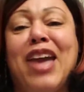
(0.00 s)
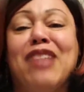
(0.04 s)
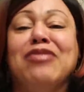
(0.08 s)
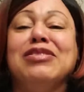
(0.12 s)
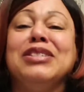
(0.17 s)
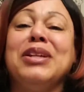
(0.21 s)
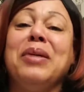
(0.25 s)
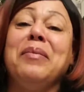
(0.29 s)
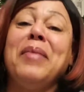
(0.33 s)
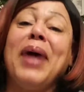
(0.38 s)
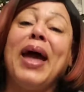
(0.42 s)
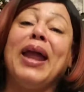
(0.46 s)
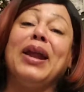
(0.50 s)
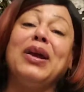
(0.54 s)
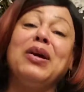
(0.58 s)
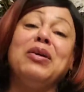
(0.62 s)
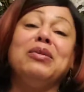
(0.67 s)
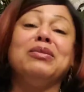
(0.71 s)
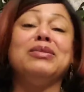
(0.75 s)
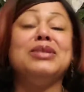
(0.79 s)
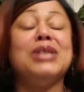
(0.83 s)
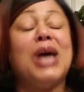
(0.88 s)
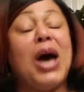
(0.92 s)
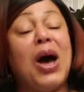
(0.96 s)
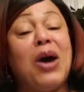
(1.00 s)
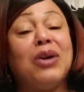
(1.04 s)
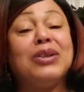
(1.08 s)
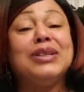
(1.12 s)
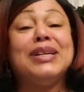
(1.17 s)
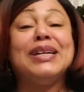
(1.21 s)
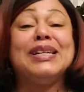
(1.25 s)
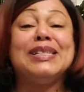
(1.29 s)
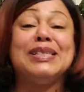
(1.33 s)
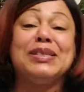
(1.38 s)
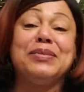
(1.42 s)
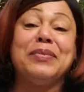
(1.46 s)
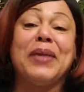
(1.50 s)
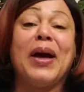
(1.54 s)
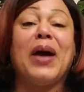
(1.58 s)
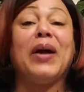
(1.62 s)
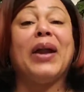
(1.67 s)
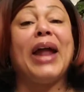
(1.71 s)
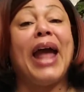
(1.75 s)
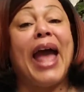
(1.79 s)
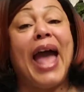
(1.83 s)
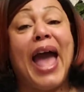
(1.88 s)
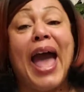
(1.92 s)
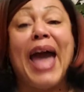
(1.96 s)
If somebody going to talk to us
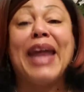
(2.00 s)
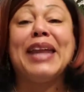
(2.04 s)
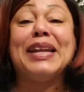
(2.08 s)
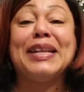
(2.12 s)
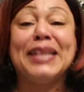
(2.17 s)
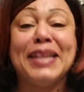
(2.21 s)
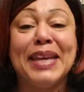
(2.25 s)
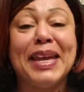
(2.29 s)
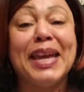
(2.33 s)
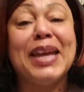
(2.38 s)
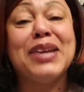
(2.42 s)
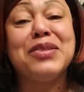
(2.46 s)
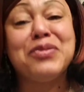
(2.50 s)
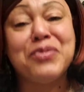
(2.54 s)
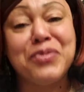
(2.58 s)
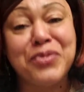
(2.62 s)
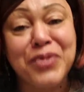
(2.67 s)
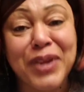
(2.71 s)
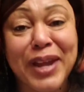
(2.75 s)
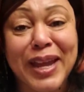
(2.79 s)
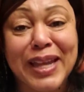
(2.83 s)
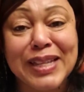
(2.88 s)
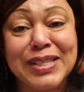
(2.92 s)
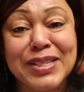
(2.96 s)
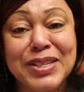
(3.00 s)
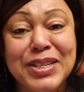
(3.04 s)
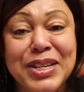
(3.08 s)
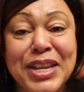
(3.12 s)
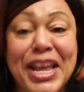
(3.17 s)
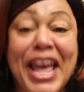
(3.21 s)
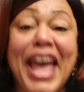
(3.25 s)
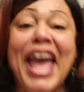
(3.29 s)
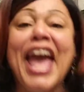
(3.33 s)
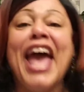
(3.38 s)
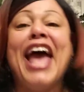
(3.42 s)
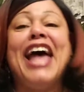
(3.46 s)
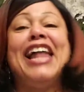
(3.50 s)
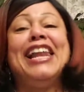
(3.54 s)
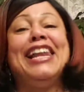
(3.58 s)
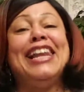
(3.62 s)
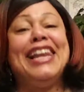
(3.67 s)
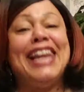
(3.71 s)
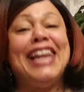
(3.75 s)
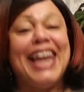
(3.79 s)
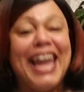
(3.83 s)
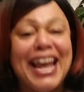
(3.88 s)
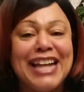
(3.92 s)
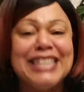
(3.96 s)
about how to get rich,
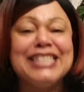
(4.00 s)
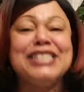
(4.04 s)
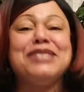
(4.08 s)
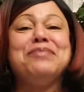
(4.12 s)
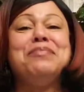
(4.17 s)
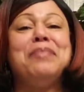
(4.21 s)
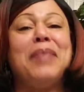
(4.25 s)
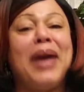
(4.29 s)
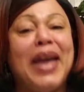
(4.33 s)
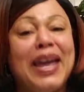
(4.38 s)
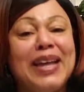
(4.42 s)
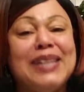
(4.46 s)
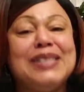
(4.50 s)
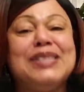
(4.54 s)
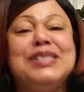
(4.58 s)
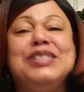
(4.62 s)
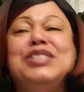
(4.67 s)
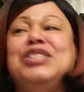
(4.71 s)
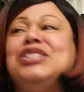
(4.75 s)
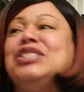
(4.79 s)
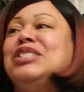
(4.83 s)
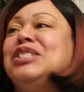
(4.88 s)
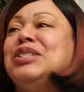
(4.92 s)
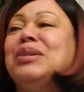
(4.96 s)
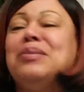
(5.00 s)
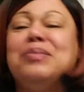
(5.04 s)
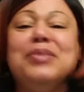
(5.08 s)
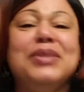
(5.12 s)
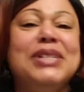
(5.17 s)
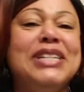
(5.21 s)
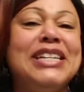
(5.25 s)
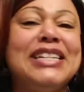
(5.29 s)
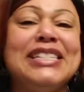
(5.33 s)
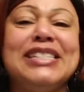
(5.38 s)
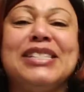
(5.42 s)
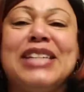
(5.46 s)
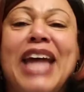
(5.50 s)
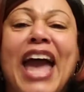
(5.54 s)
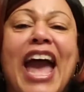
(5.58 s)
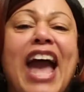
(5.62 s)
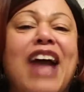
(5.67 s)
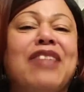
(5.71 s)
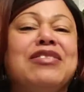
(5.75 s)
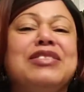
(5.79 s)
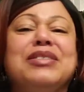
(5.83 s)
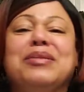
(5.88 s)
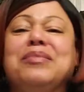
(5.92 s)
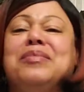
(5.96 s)
let's make just
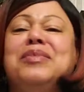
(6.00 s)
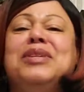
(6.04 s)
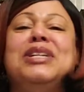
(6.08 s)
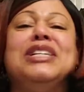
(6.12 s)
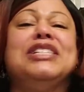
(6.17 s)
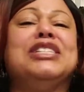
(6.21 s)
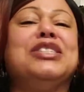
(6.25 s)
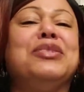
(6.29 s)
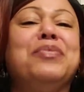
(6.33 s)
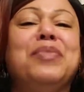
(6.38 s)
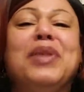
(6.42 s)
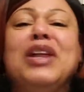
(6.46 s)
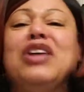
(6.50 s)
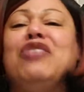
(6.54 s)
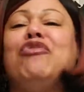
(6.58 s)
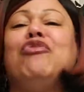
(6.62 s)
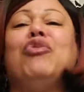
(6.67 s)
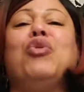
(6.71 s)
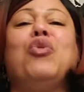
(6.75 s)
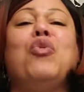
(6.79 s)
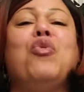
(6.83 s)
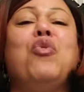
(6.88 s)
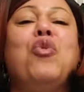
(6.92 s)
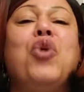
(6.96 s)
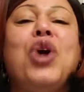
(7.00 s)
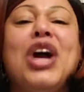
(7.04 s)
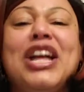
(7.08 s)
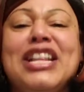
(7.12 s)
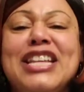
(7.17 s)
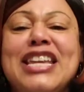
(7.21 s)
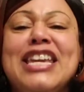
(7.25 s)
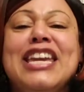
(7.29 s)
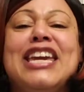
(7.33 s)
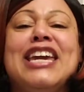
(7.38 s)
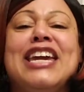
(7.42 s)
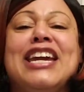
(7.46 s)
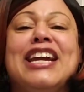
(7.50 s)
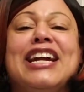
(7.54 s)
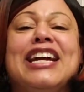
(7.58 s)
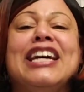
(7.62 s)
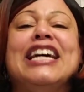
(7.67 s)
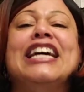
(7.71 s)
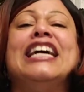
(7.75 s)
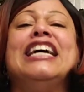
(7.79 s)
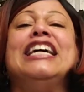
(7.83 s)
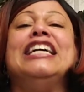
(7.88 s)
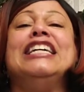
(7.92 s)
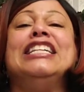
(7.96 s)
have some discipline for 1 year
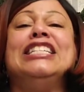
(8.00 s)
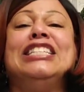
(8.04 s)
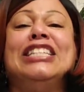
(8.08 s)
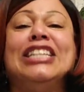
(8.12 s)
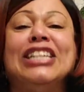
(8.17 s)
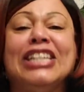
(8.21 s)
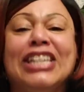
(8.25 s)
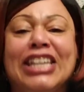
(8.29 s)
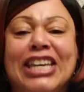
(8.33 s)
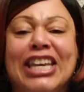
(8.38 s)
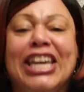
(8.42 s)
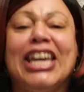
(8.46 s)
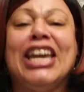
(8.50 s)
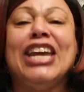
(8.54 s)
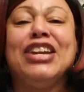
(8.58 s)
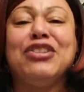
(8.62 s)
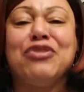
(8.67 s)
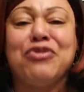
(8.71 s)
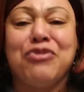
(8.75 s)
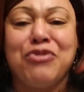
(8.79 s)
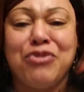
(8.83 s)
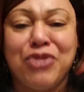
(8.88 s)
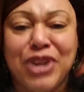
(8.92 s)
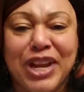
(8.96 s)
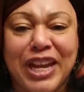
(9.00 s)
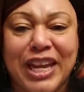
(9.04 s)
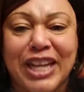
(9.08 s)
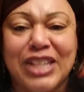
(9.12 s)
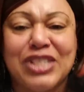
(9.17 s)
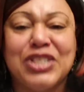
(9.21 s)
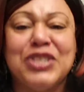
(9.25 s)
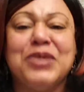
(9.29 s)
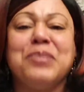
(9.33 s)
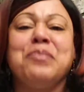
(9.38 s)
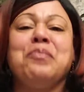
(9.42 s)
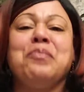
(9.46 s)
to get rich.